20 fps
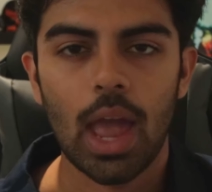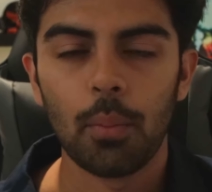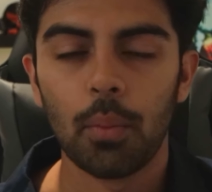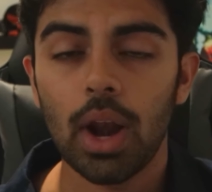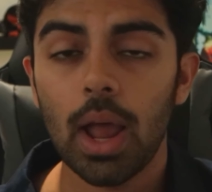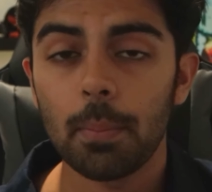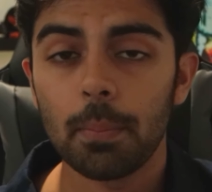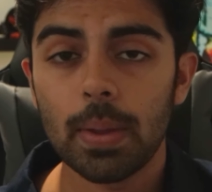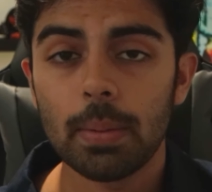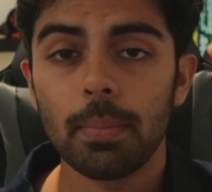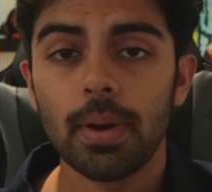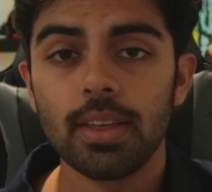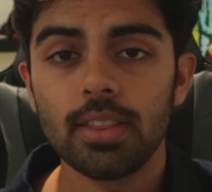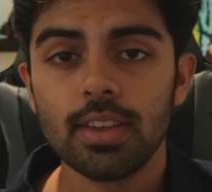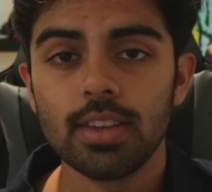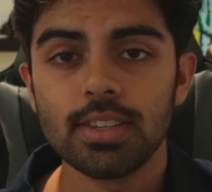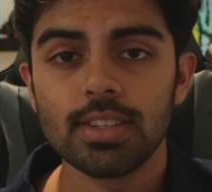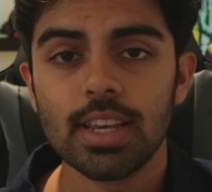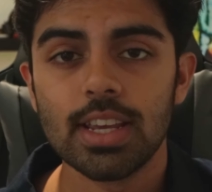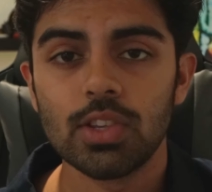And what I mean by
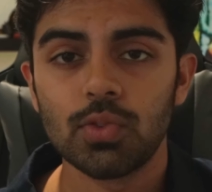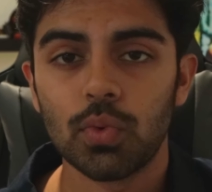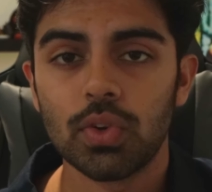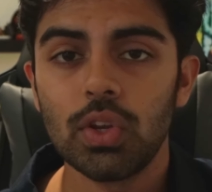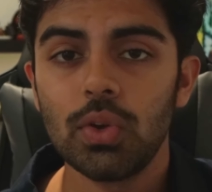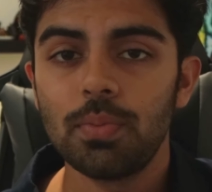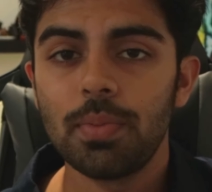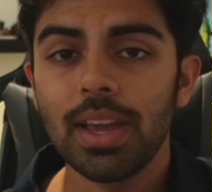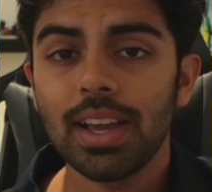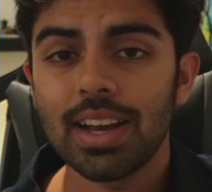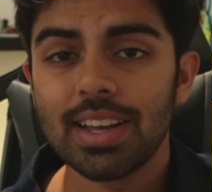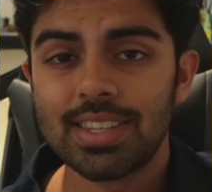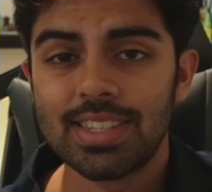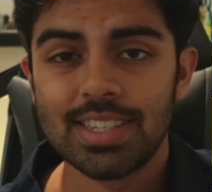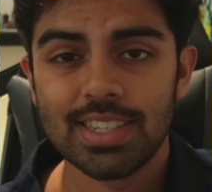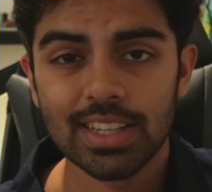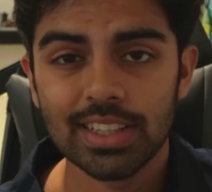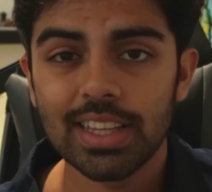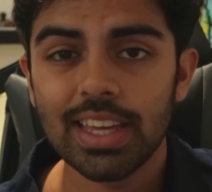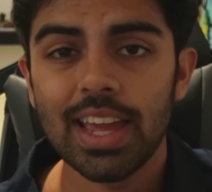this is when you make a
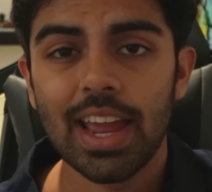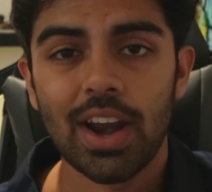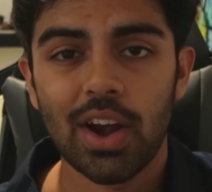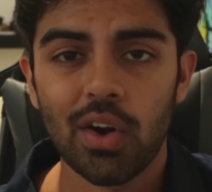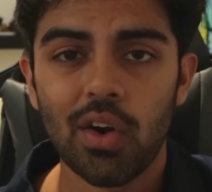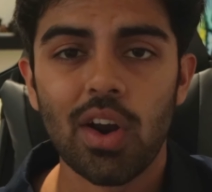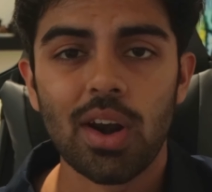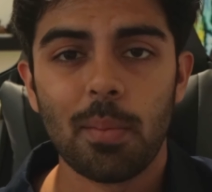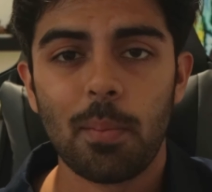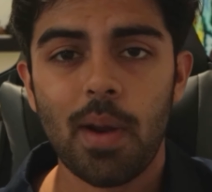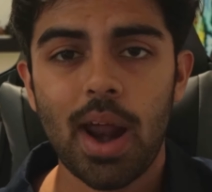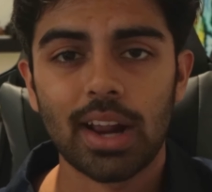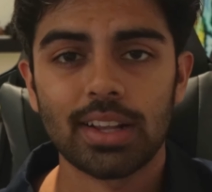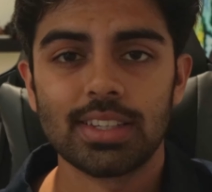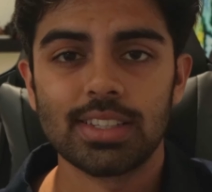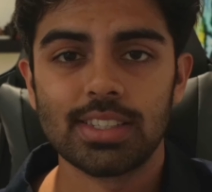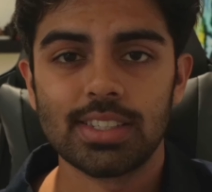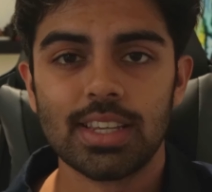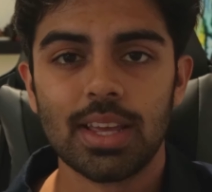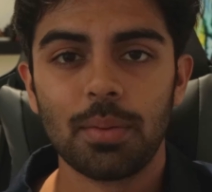silly error on a
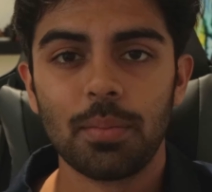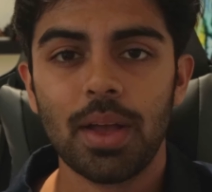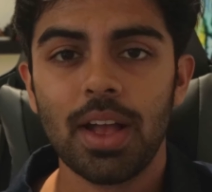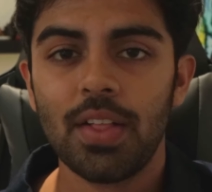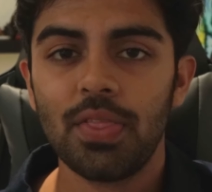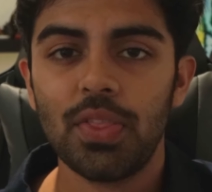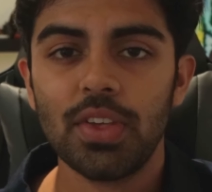practice exam,